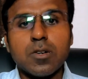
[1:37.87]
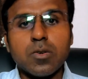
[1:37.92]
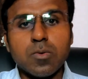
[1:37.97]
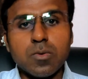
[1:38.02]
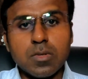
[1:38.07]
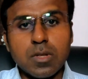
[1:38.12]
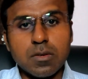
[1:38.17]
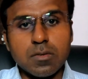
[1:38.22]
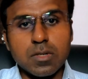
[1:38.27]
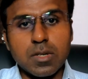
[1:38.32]

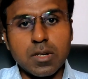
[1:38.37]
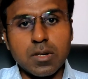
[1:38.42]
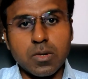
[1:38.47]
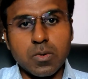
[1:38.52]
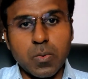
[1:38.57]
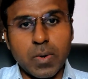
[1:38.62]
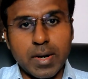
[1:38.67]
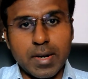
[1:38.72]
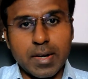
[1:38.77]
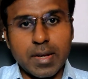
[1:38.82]

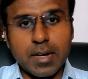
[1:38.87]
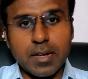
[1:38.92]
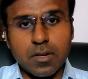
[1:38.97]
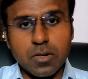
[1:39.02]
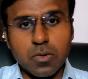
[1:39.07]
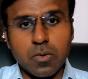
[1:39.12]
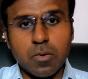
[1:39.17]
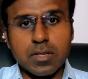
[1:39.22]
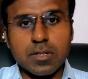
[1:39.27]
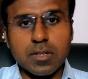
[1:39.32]

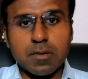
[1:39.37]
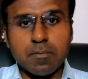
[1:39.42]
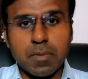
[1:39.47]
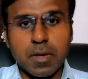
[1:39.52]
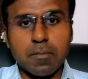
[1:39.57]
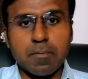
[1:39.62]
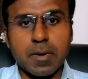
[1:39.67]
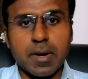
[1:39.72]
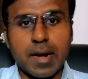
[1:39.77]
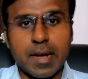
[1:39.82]
2020 question
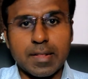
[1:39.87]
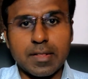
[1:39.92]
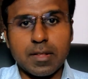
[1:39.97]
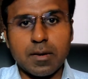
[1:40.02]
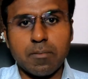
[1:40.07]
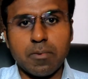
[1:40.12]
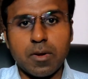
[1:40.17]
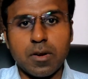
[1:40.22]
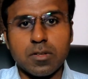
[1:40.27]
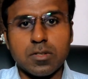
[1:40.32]
paper
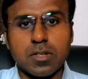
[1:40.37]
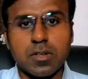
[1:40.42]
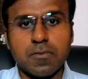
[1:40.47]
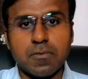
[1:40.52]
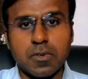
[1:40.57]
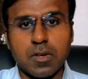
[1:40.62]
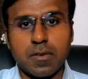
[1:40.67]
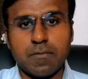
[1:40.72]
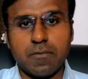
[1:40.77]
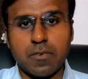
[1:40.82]
anthropology
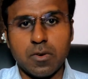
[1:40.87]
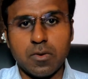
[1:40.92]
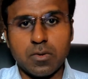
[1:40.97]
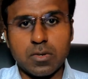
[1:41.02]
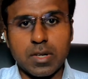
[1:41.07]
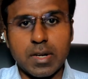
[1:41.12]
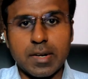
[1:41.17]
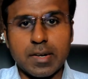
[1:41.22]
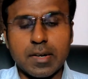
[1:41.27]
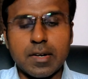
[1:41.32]
if you have
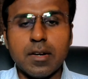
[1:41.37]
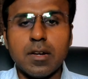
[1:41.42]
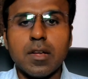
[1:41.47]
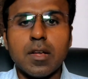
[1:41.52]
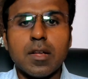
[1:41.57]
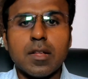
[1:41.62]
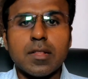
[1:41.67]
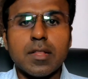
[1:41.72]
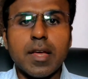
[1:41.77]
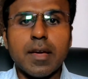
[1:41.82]
looked at it